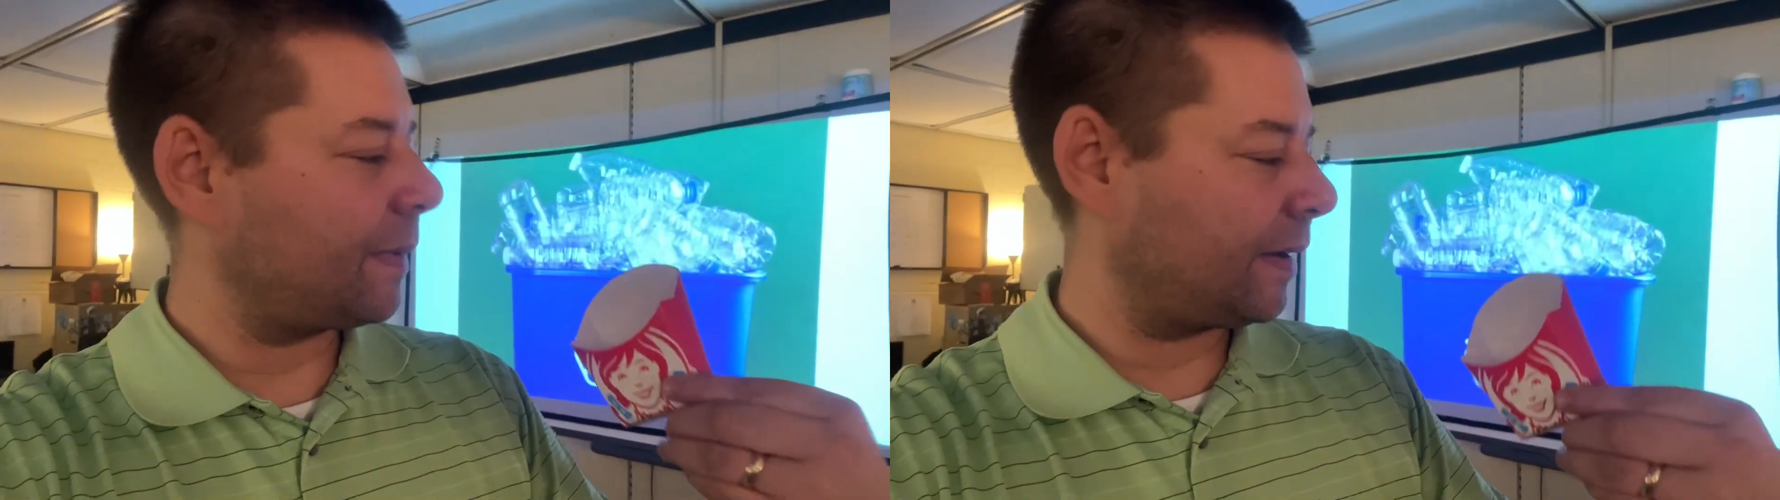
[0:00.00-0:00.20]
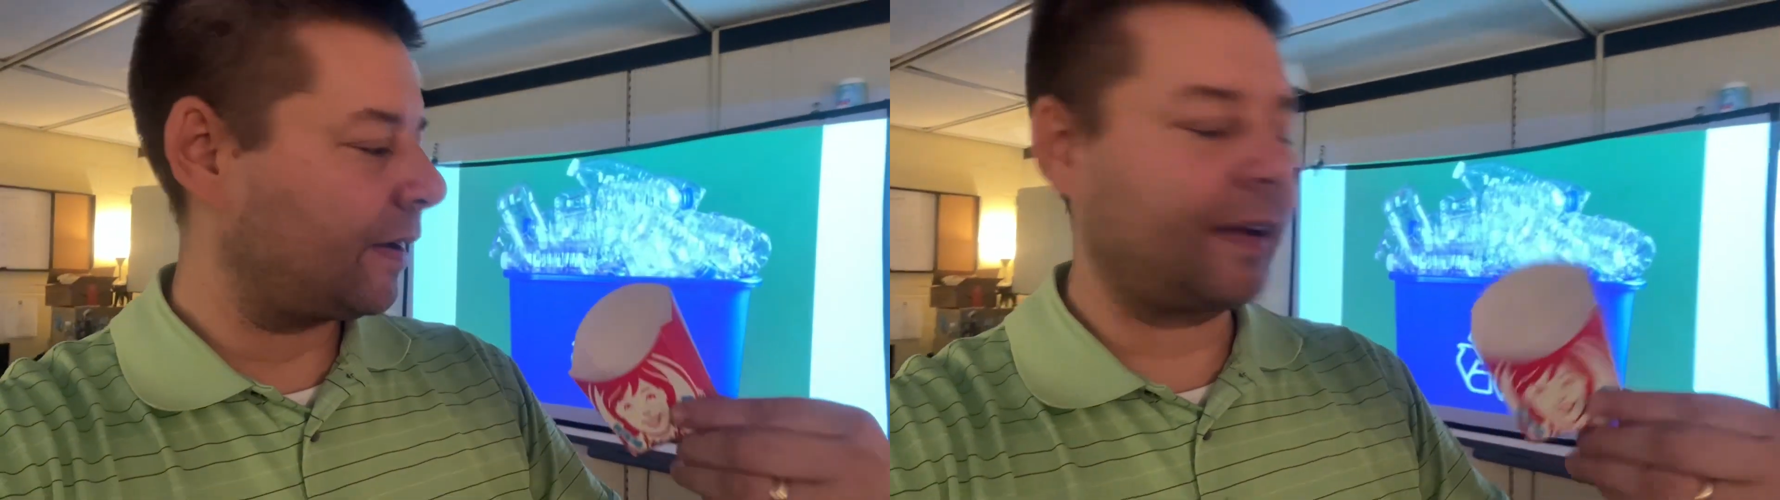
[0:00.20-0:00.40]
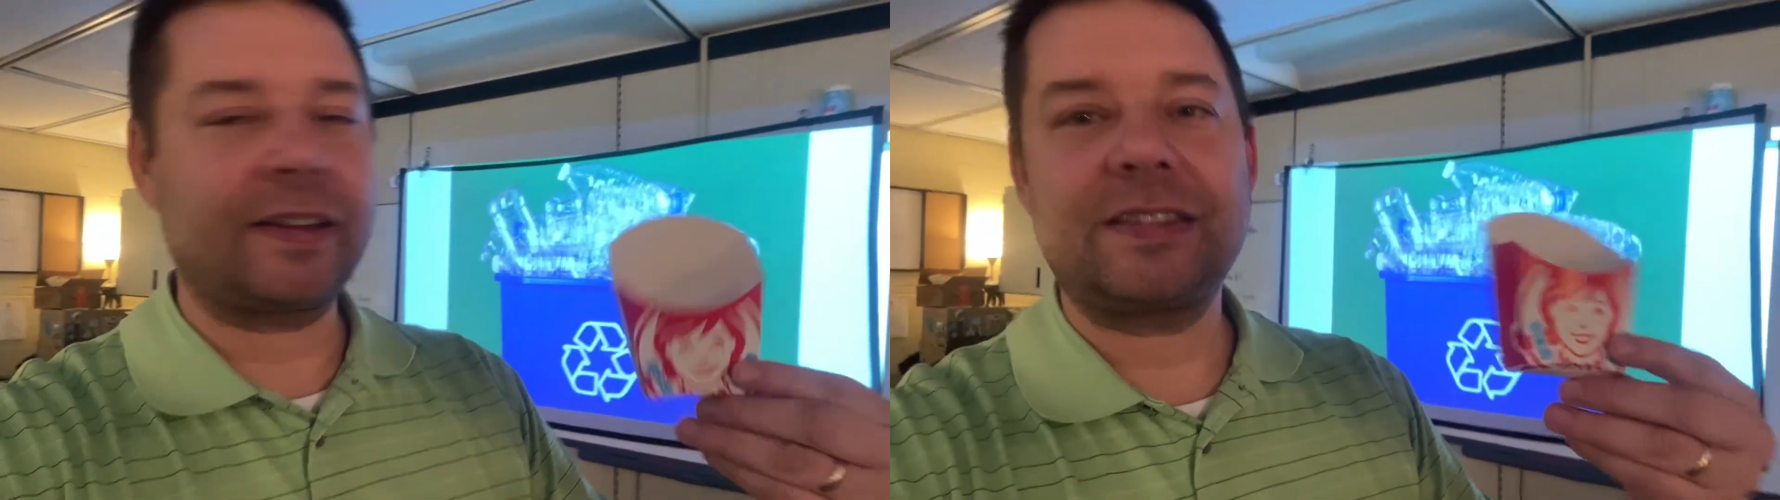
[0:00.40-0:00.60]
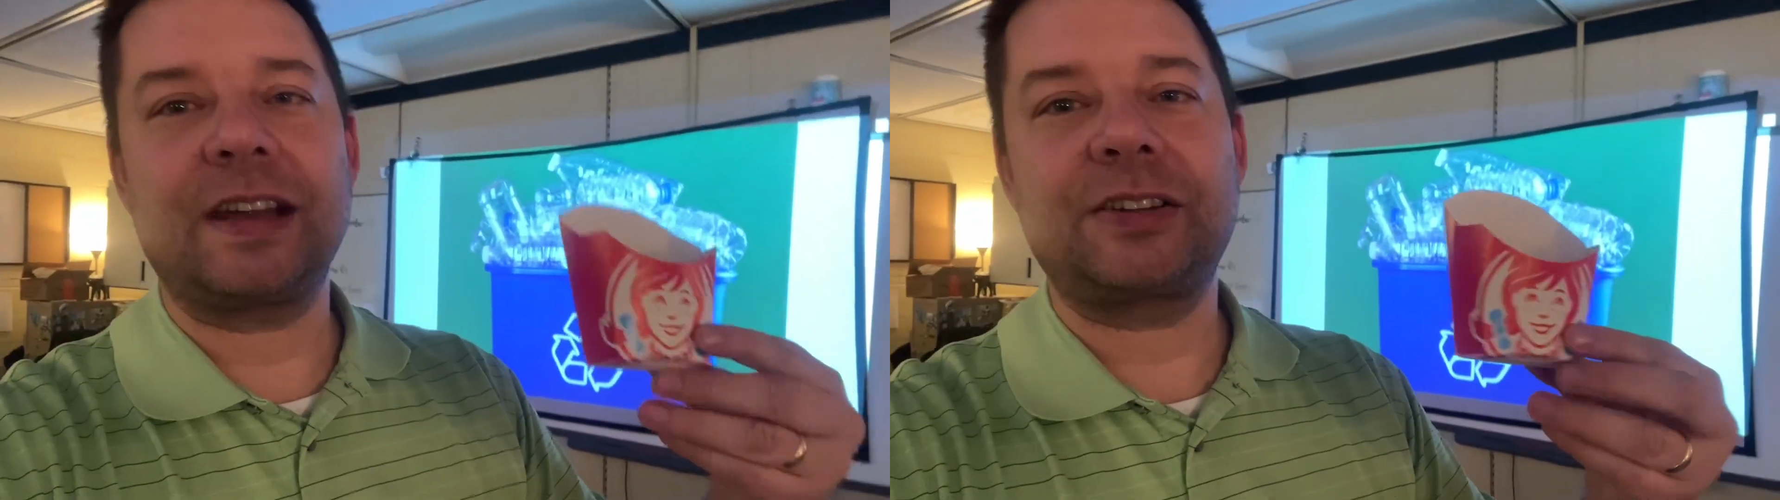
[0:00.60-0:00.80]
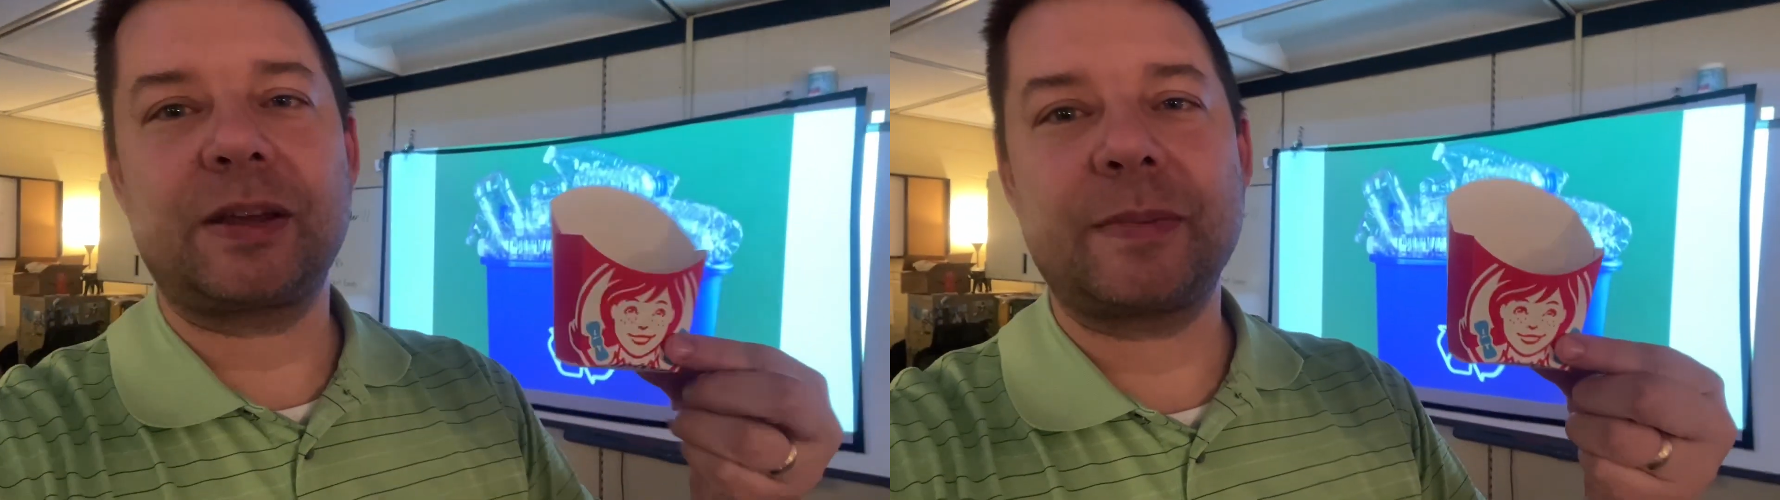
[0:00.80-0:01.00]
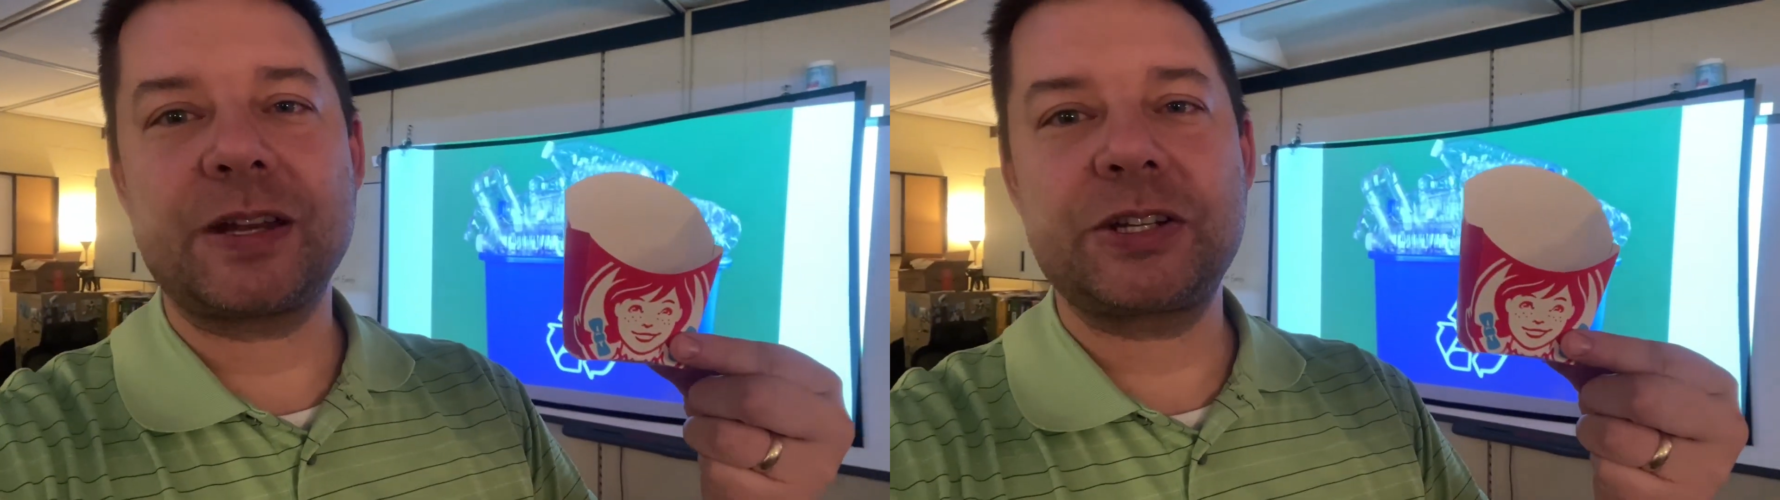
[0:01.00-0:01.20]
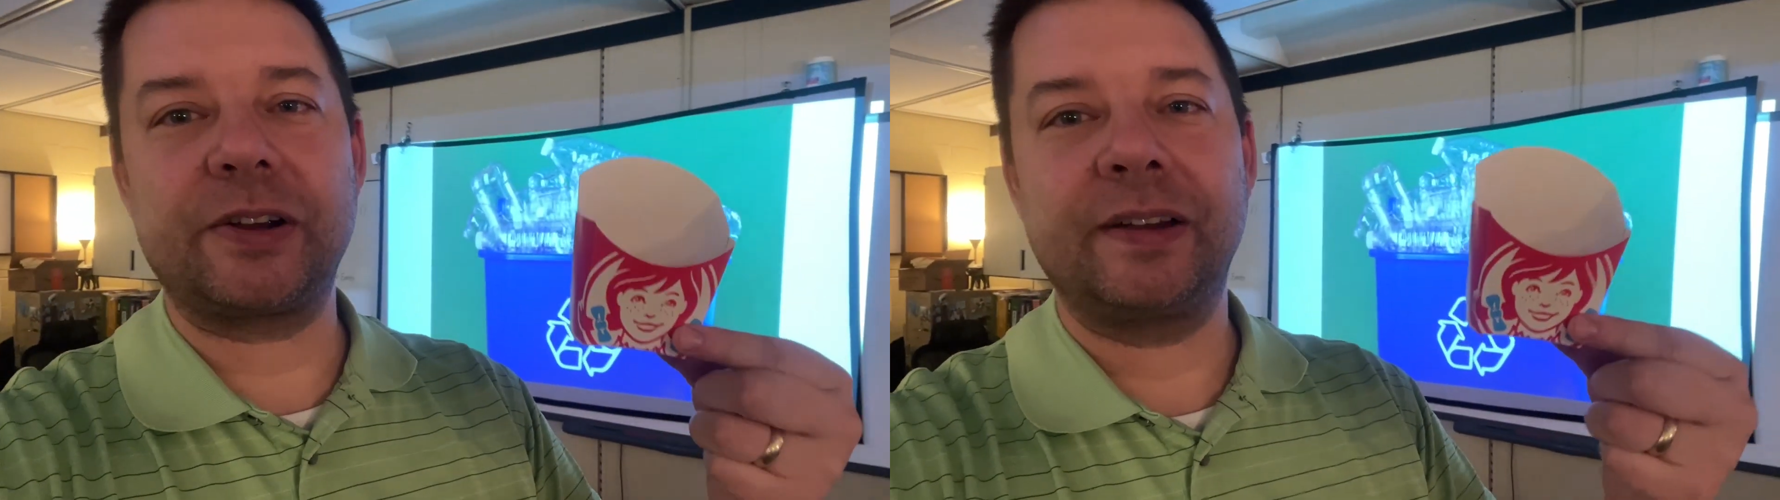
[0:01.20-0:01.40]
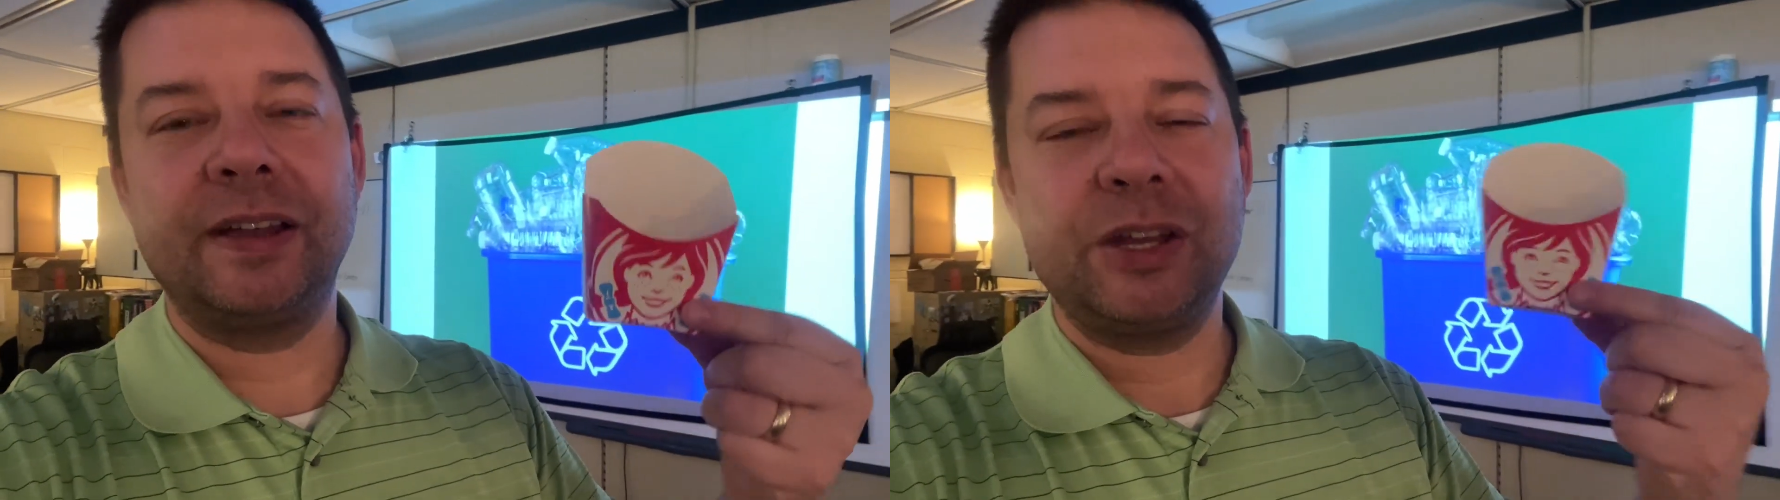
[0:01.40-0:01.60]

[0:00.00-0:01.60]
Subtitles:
been nuggets, actually, I'm not sure.